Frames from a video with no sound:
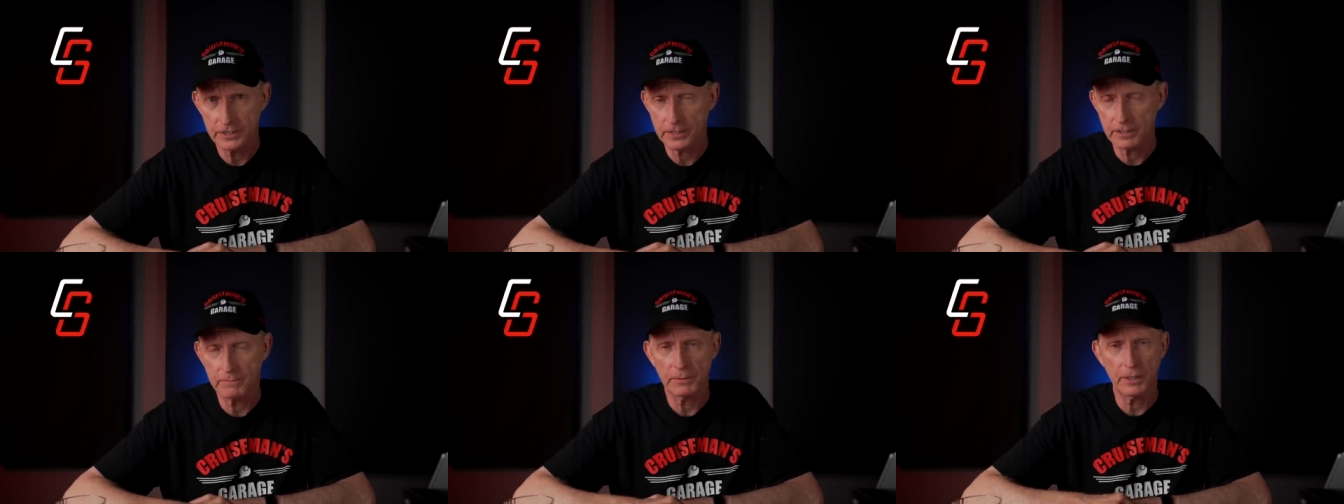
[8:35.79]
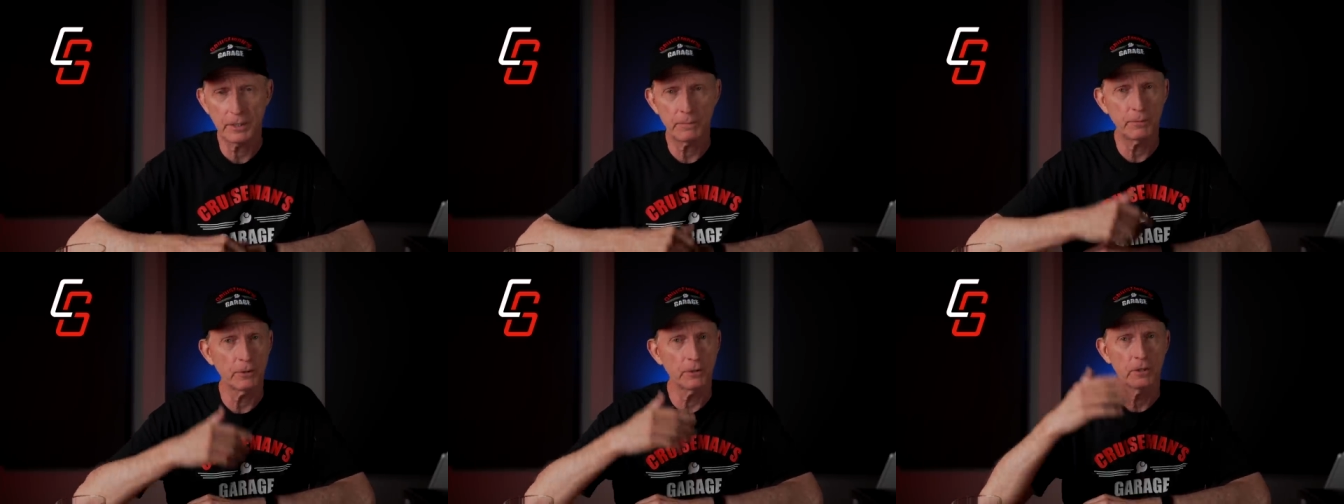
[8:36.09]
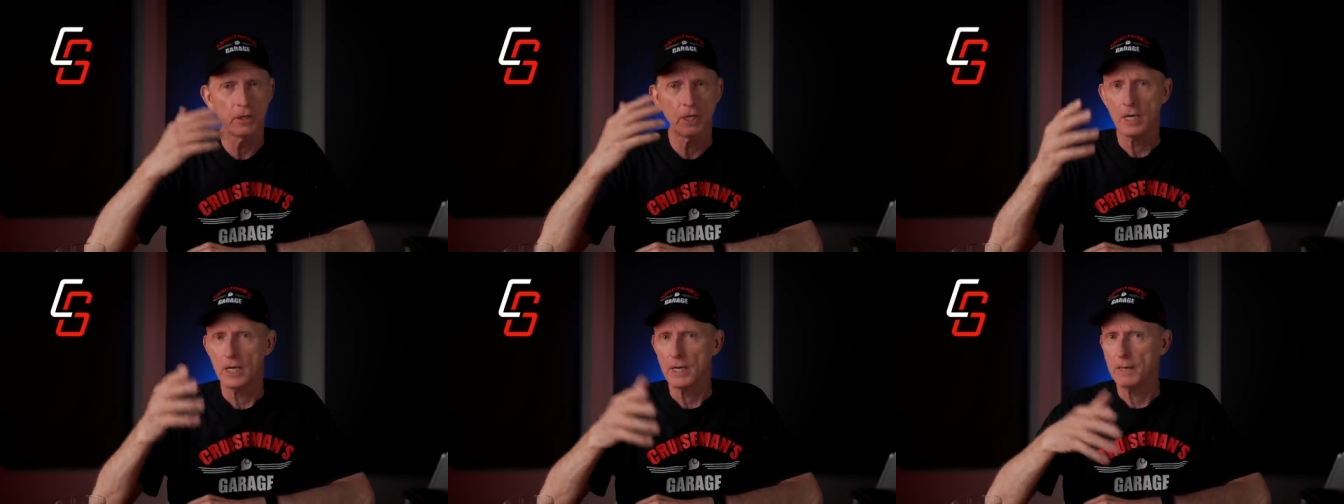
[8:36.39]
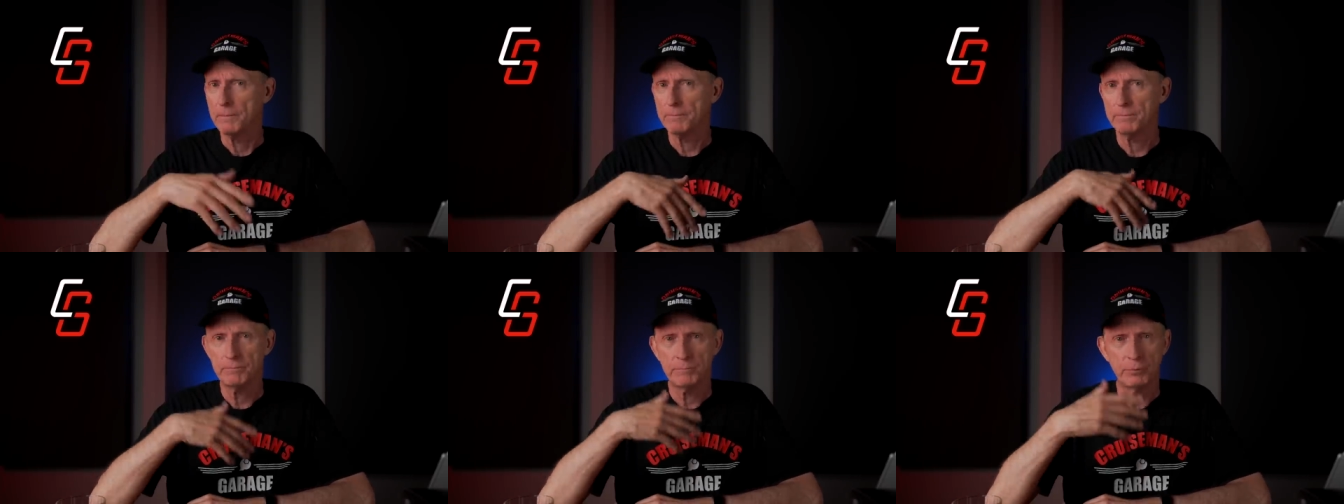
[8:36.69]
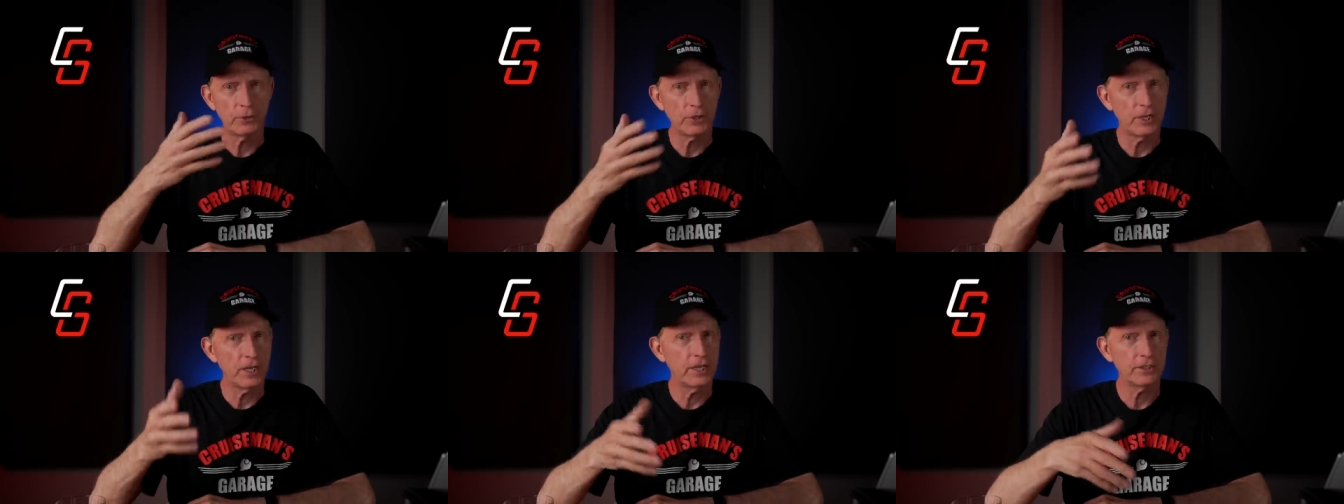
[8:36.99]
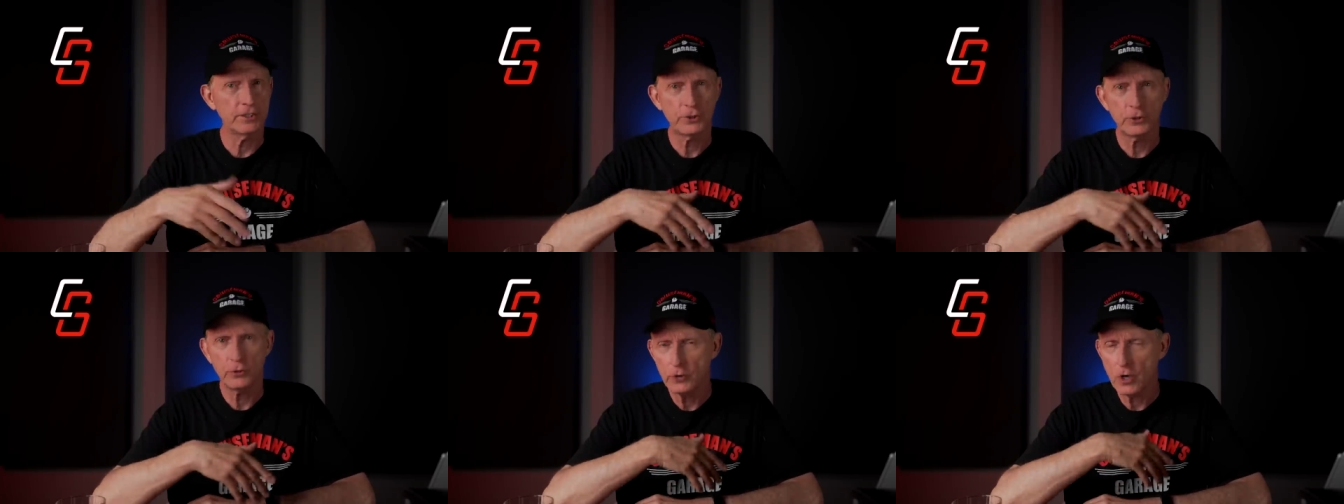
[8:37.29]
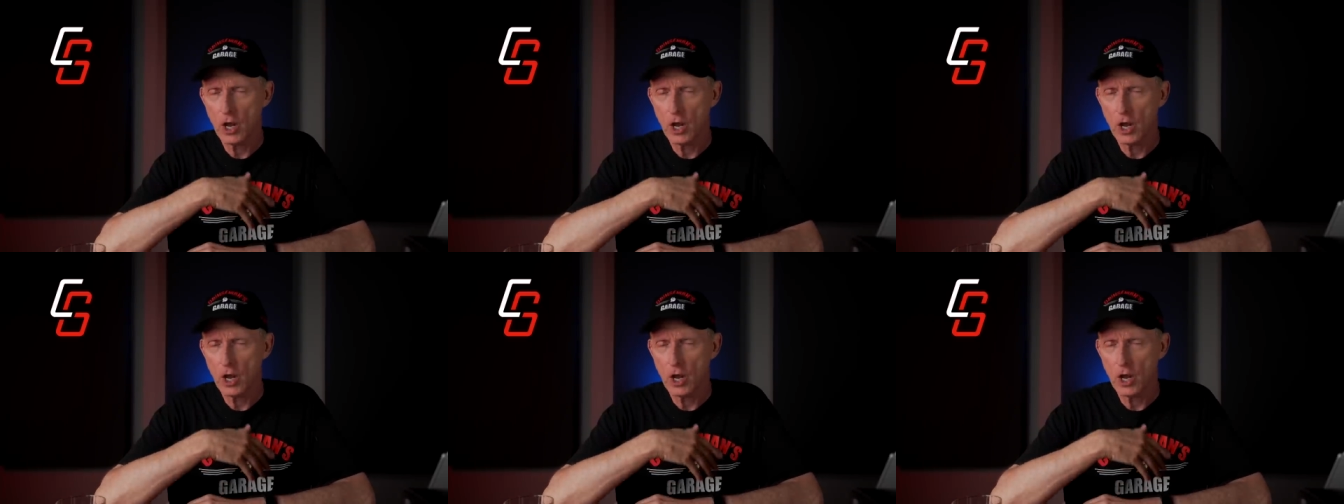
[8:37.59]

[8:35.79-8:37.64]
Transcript: Some people put in $2,